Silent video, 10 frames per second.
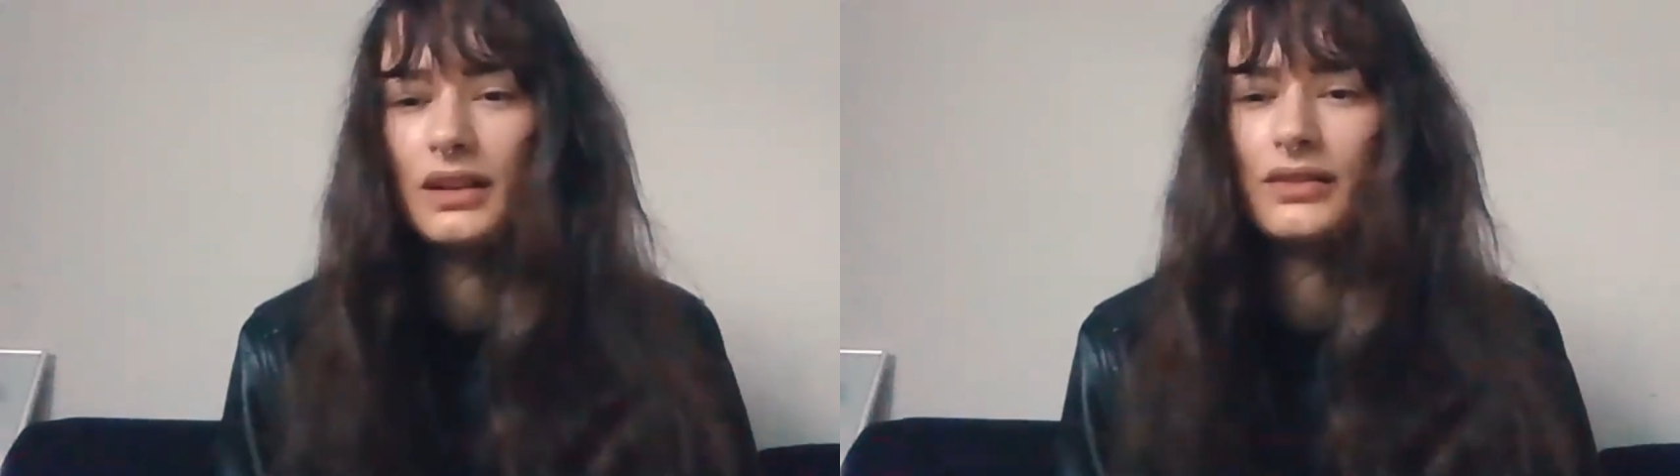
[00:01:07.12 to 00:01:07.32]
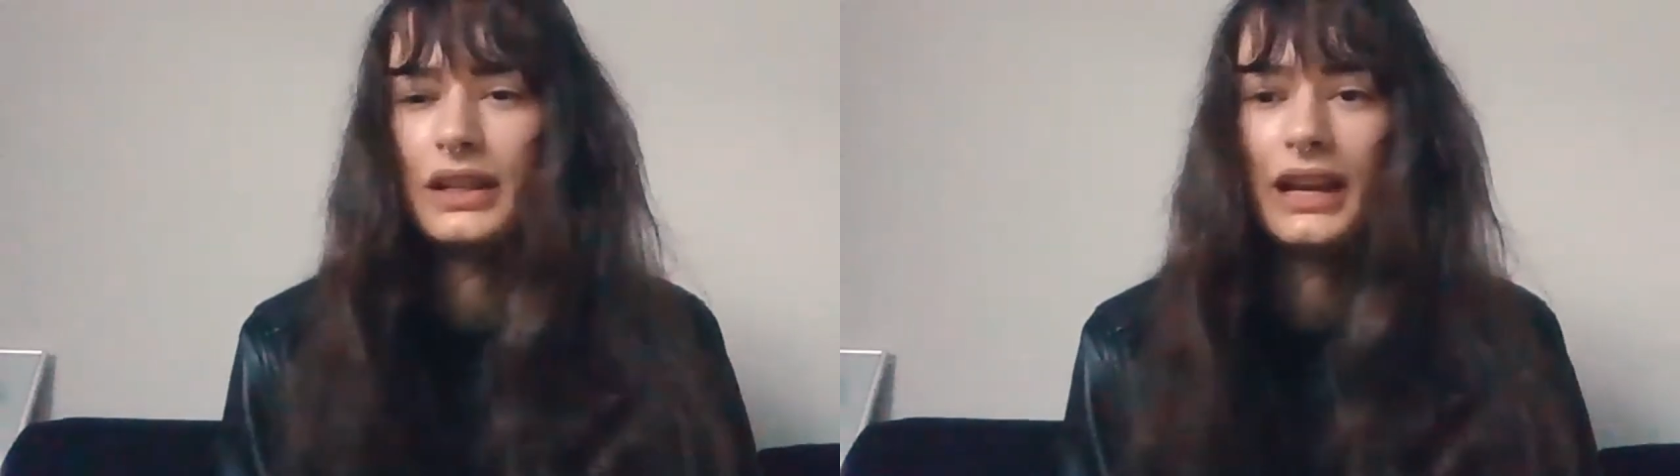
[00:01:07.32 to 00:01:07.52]

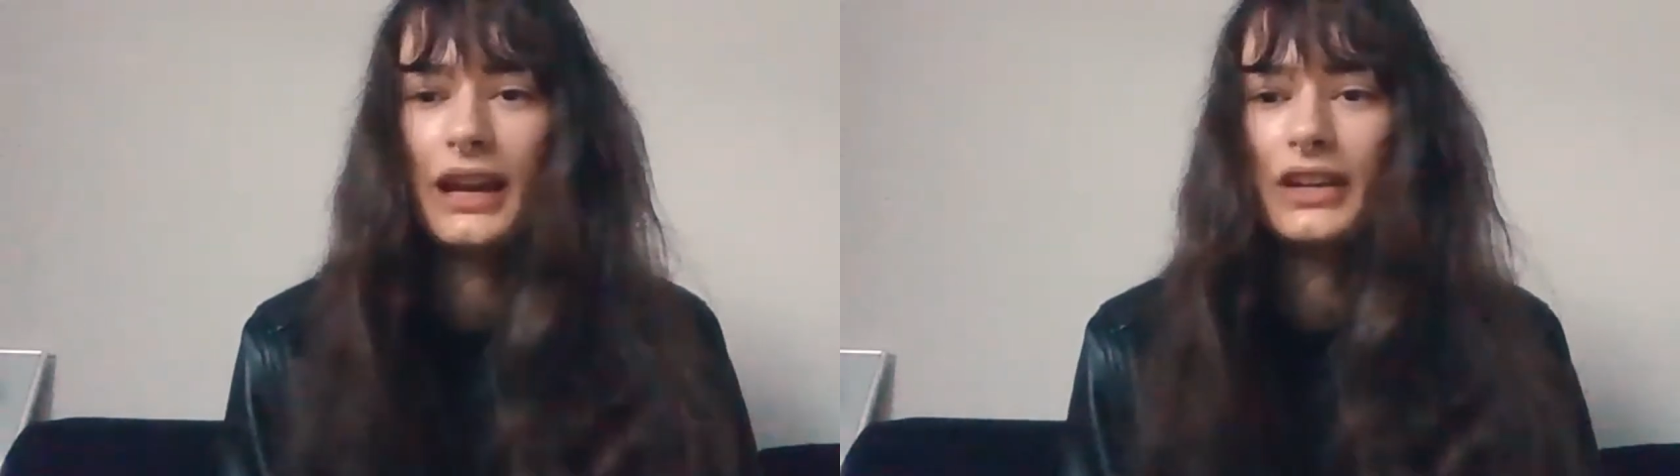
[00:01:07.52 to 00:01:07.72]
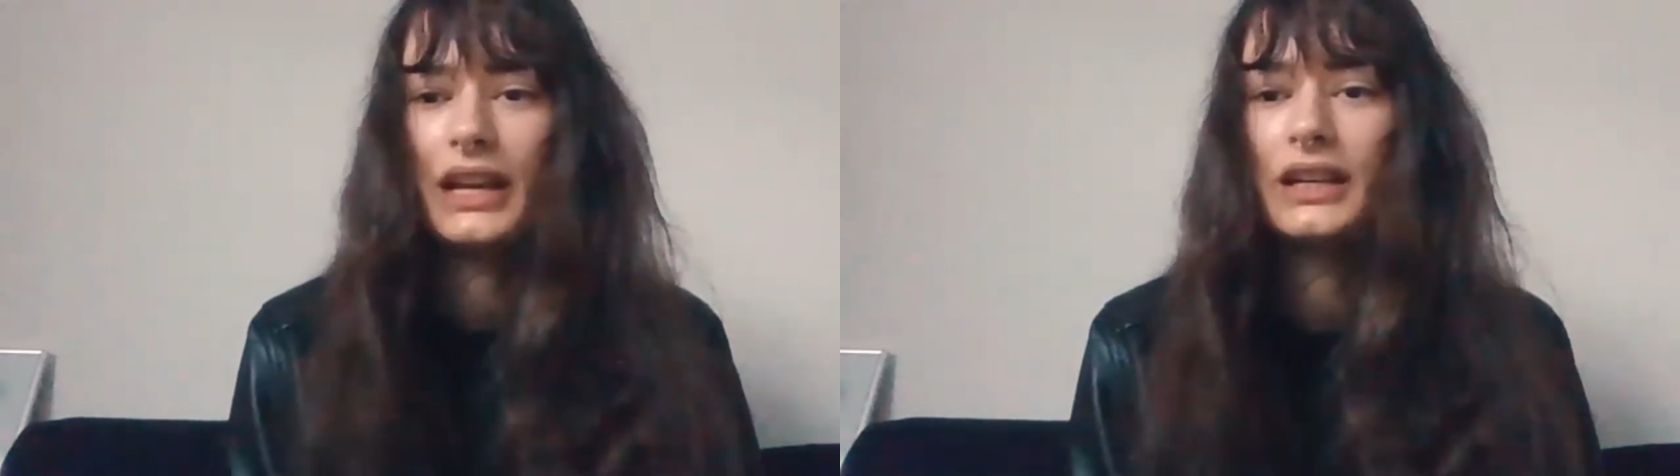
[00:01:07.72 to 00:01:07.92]
and not really
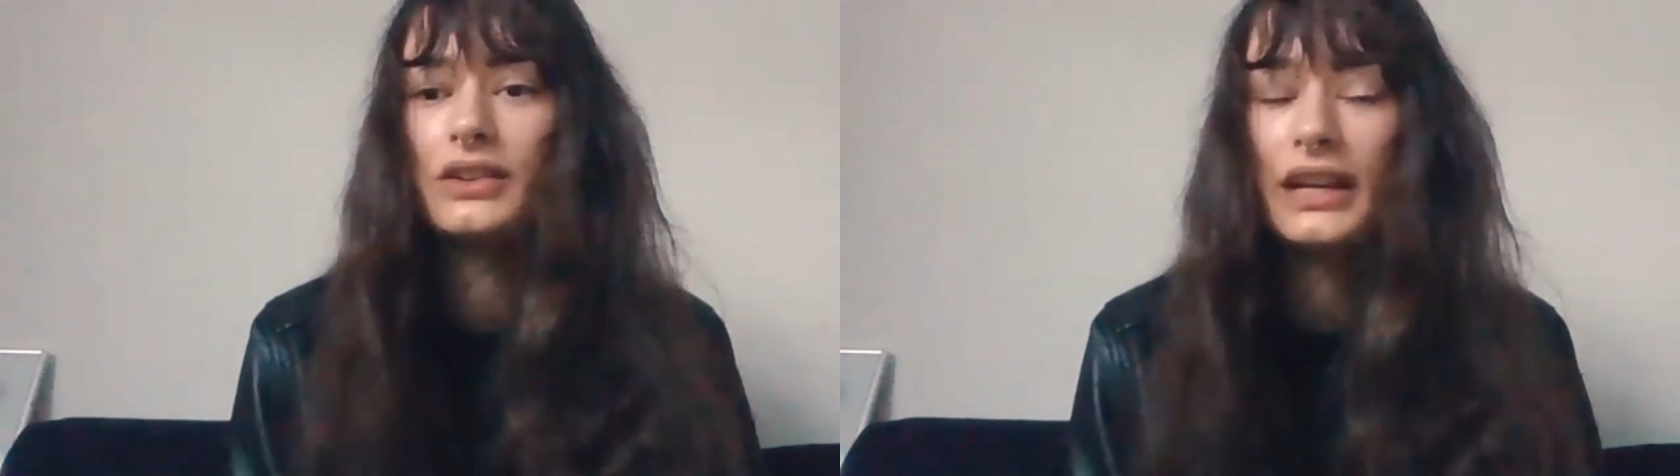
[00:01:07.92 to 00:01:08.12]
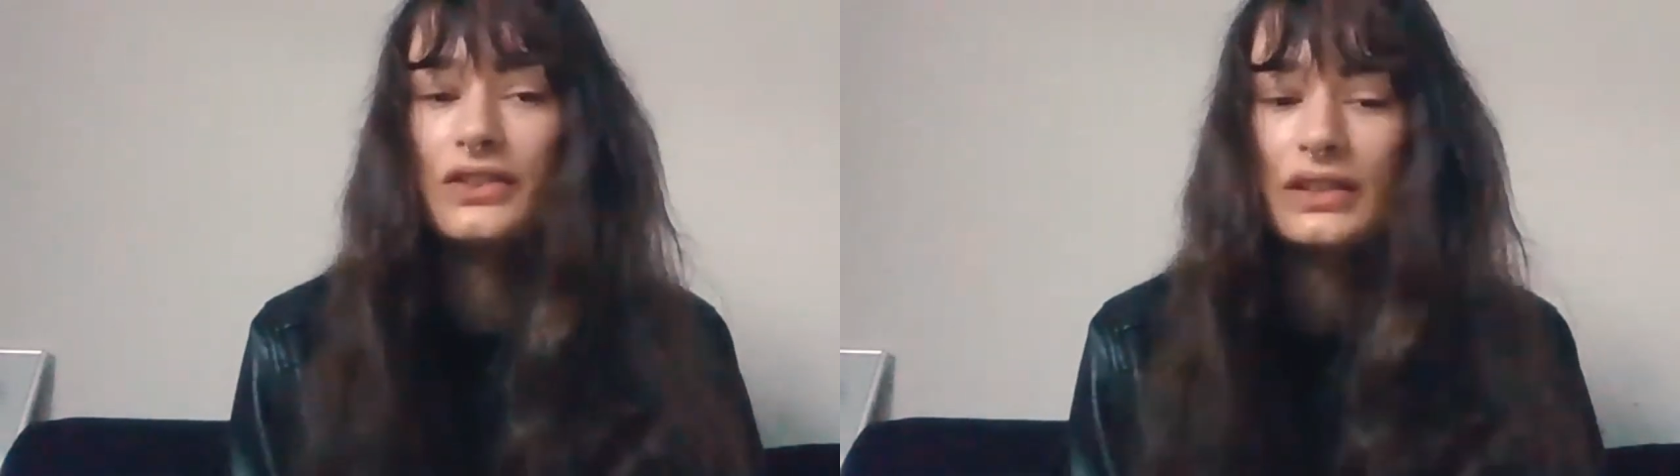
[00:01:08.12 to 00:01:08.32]
having any
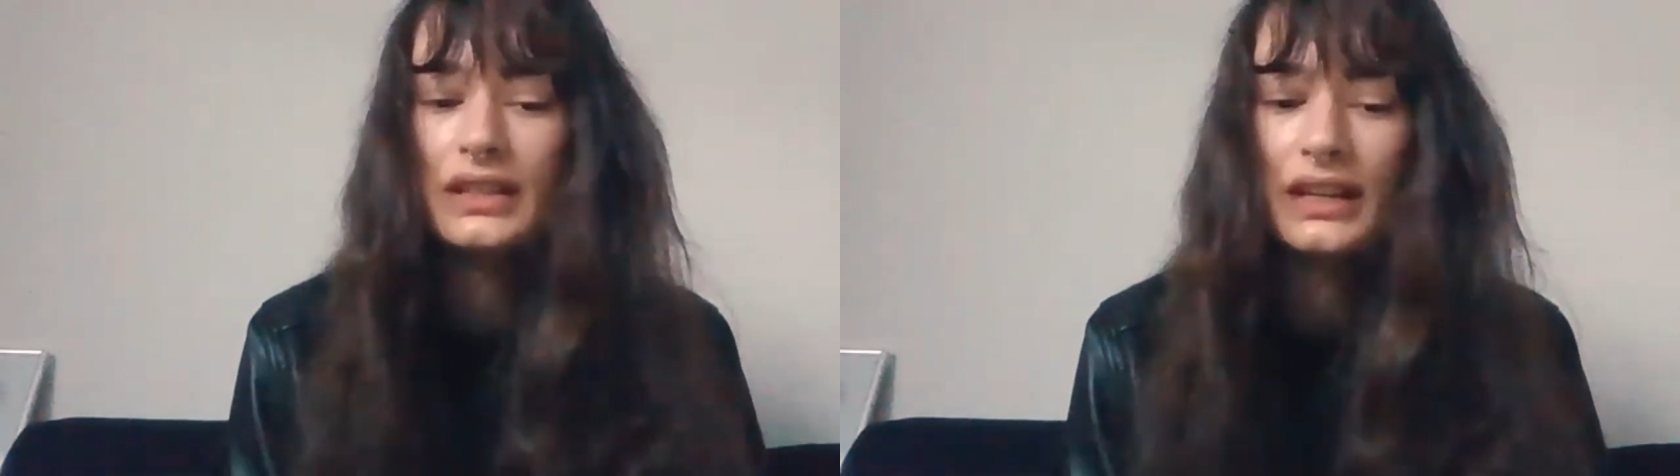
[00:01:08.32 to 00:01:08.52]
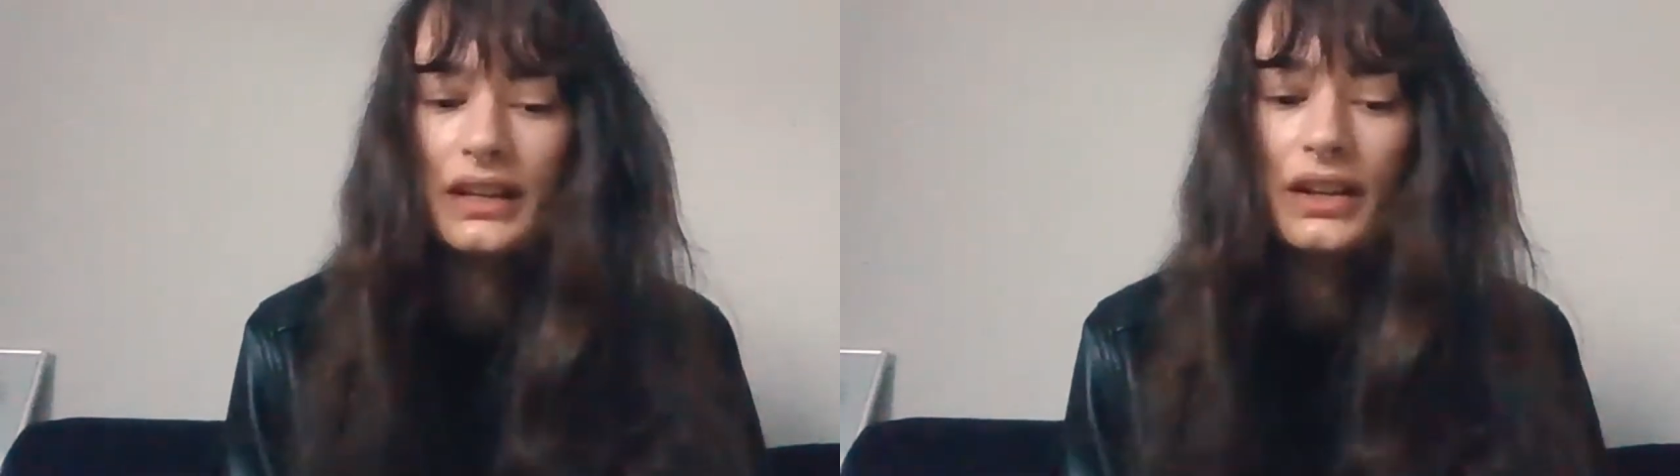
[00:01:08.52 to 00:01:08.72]

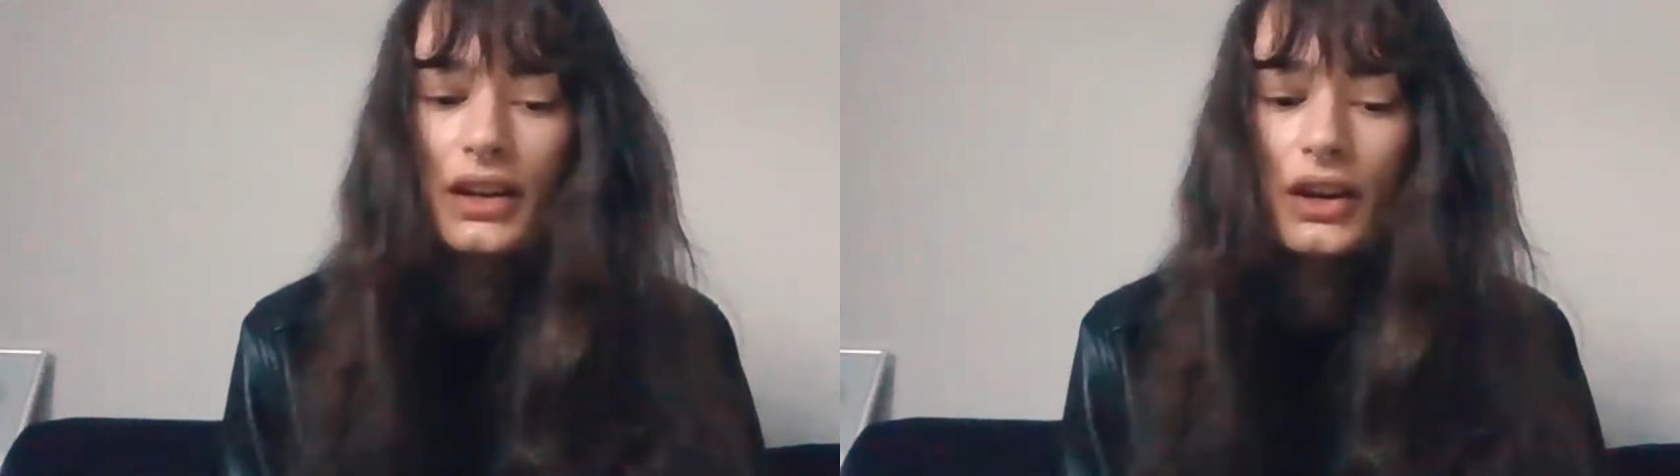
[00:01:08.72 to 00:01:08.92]
connections here,